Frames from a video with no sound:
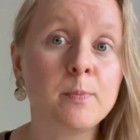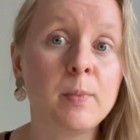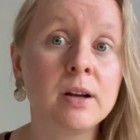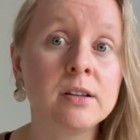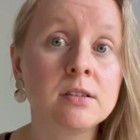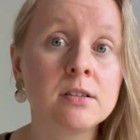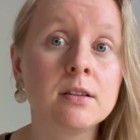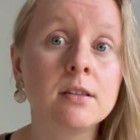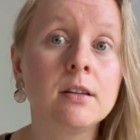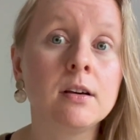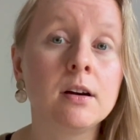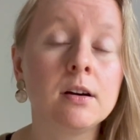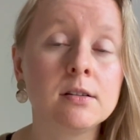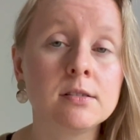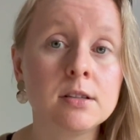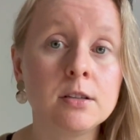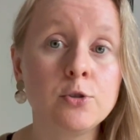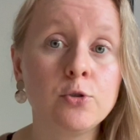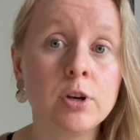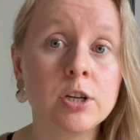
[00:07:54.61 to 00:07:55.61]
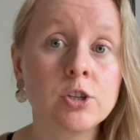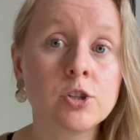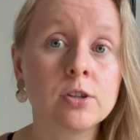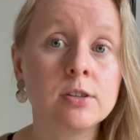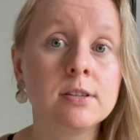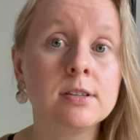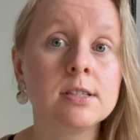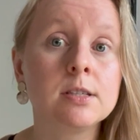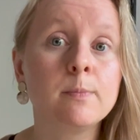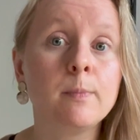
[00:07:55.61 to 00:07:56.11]
but the
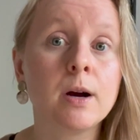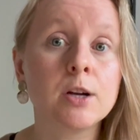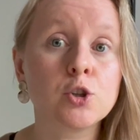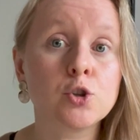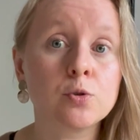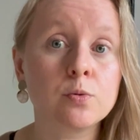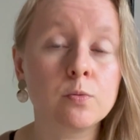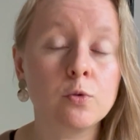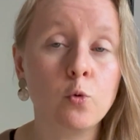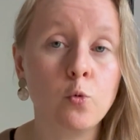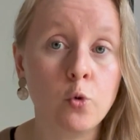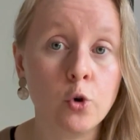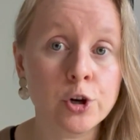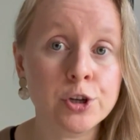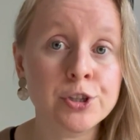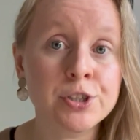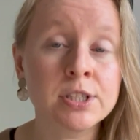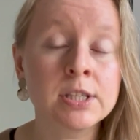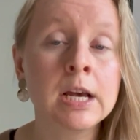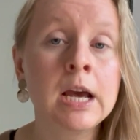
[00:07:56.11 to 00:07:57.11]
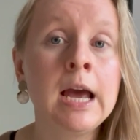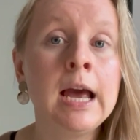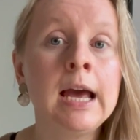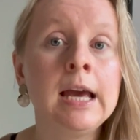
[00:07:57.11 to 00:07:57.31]
situation is much worse